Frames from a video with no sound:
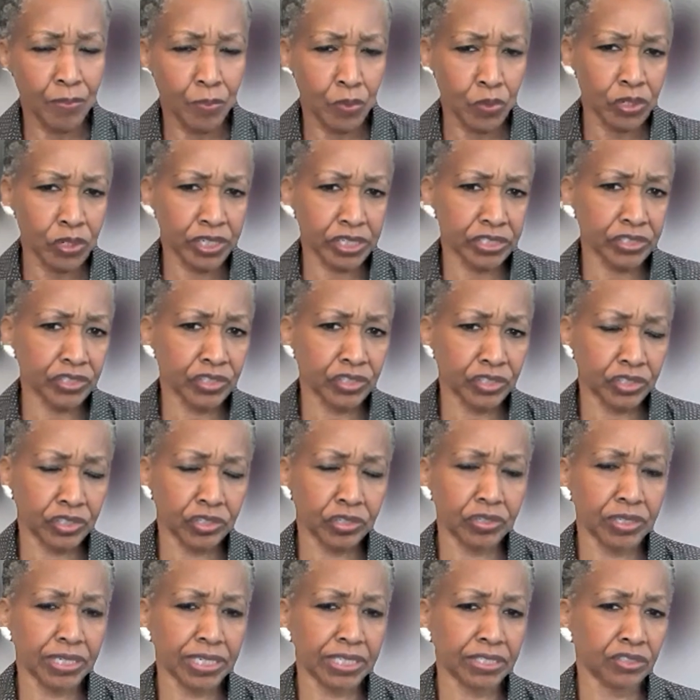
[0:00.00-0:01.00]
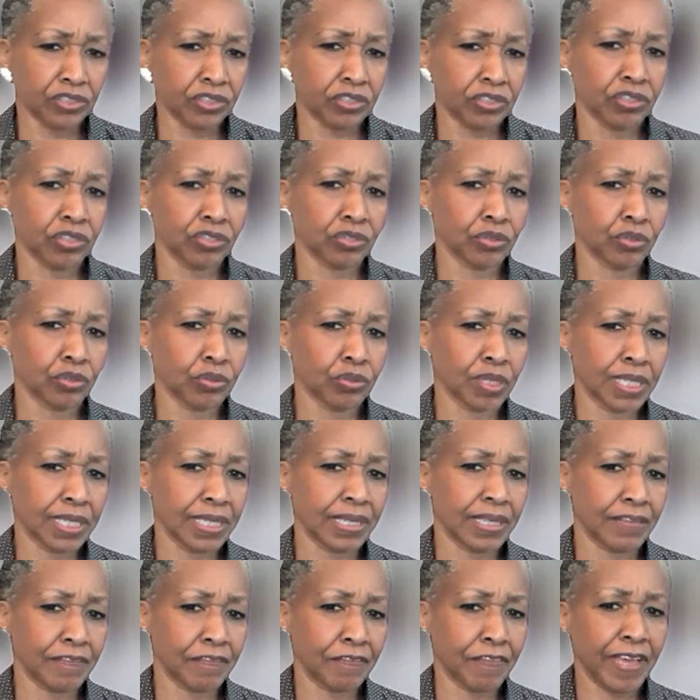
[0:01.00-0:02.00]
more concerning to you
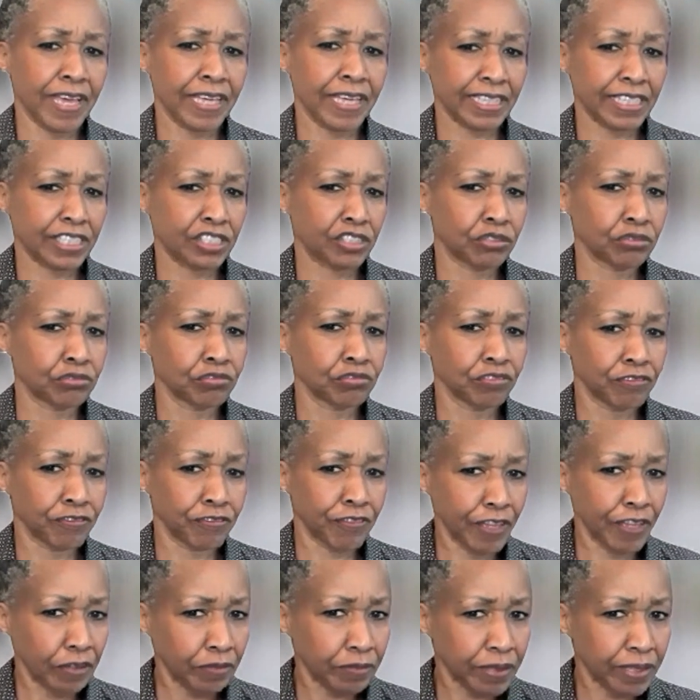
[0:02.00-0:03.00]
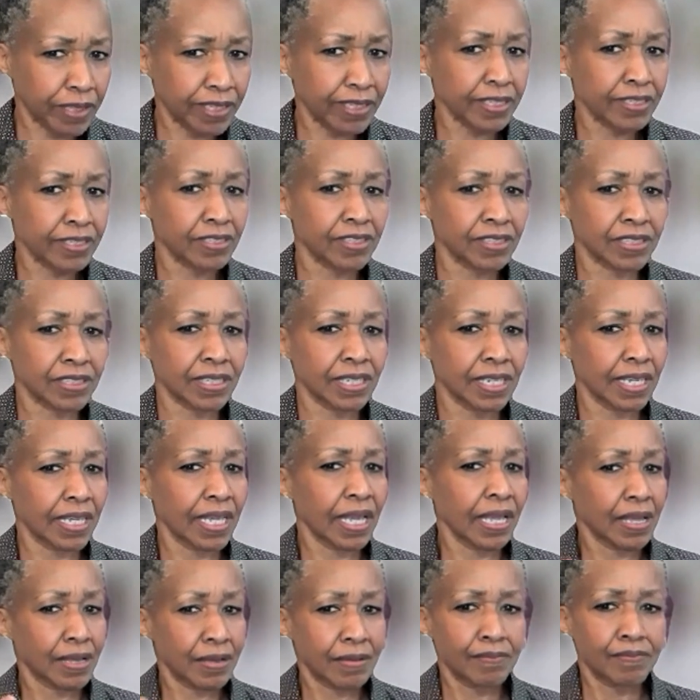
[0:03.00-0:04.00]
than the fact that you felt this
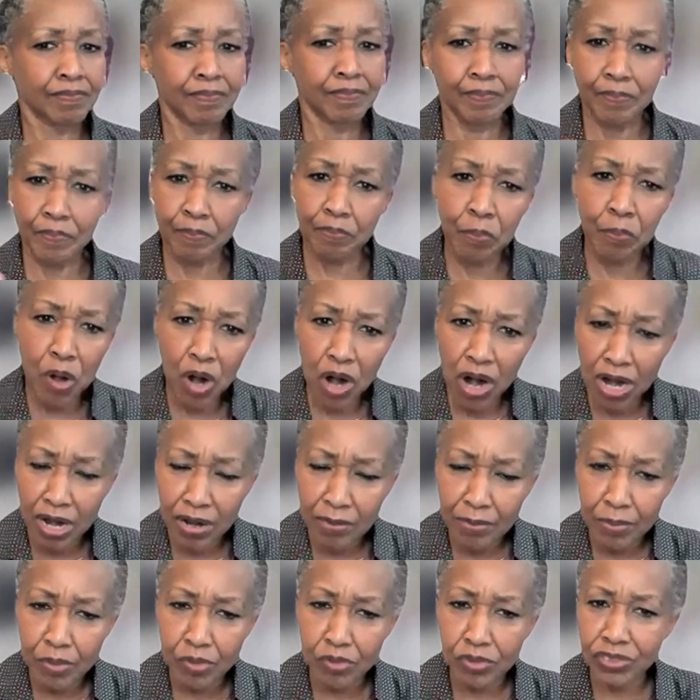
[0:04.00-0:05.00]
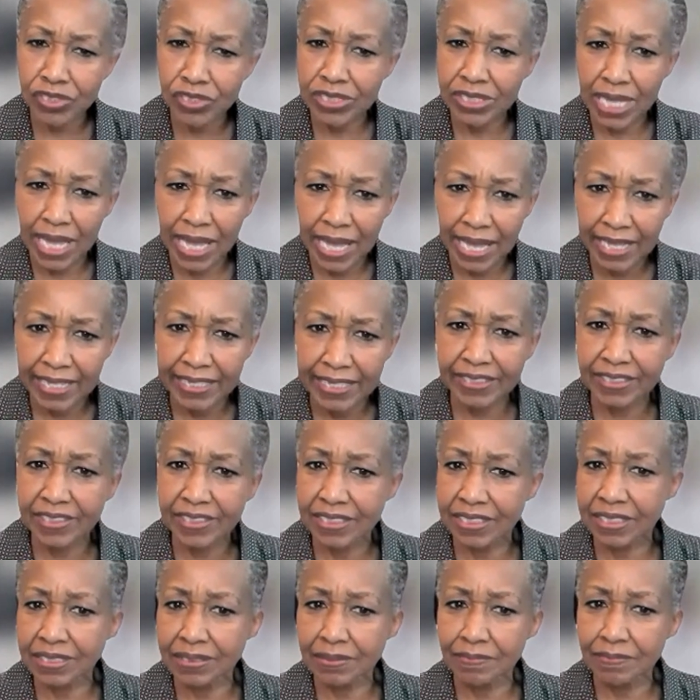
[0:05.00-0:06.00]
marble
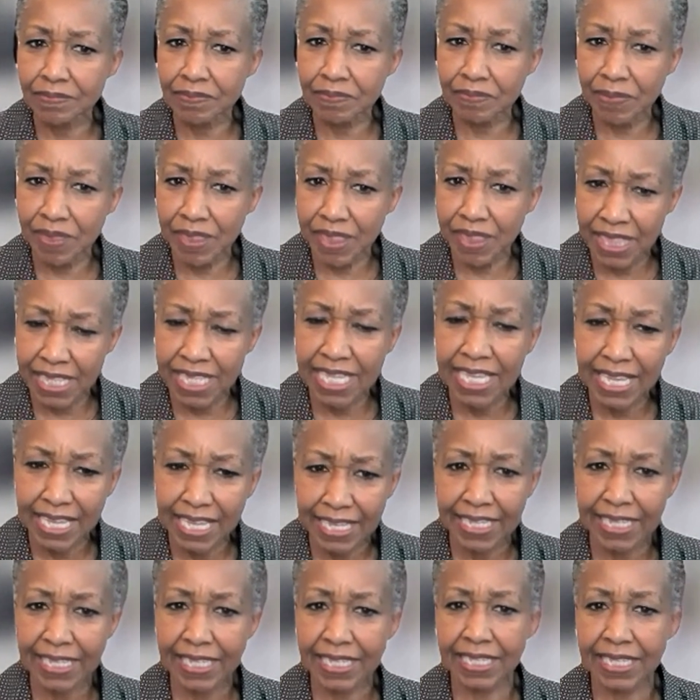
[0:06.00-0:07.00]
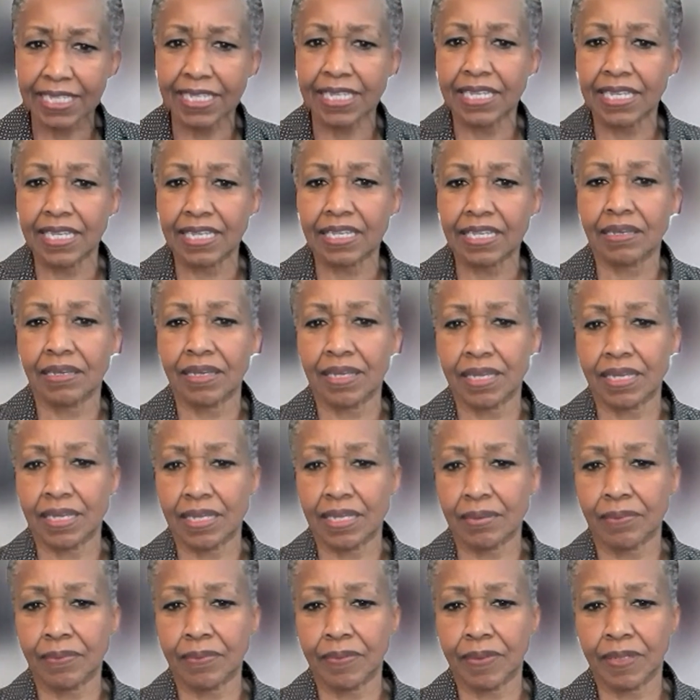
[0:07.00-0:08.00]
size thing
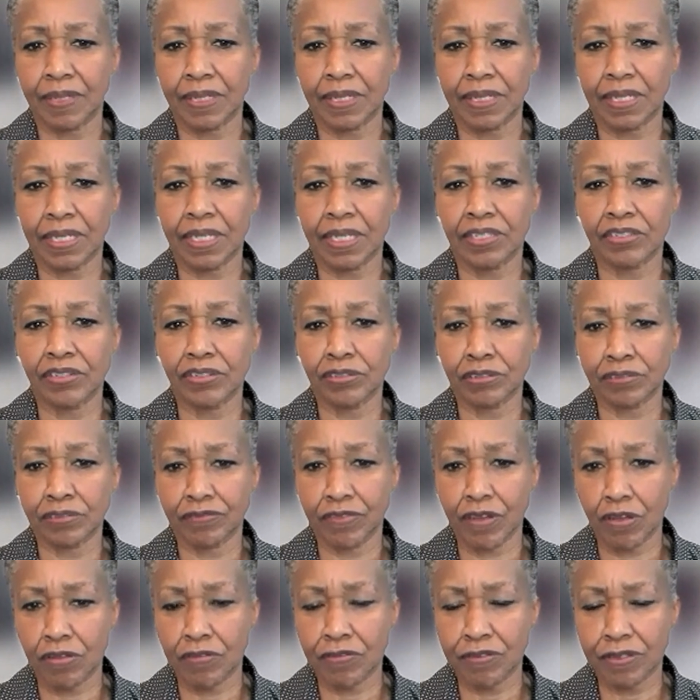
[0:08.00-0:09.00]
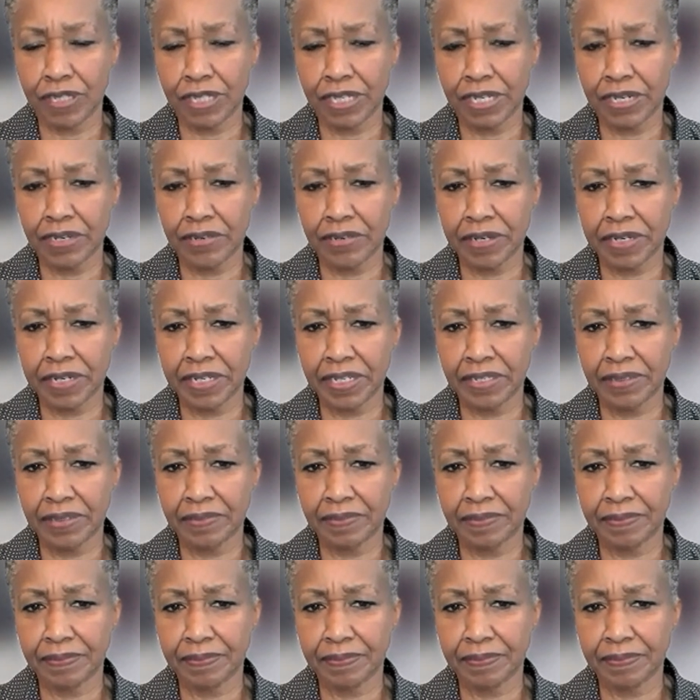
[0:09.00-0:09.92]
in your vulva area?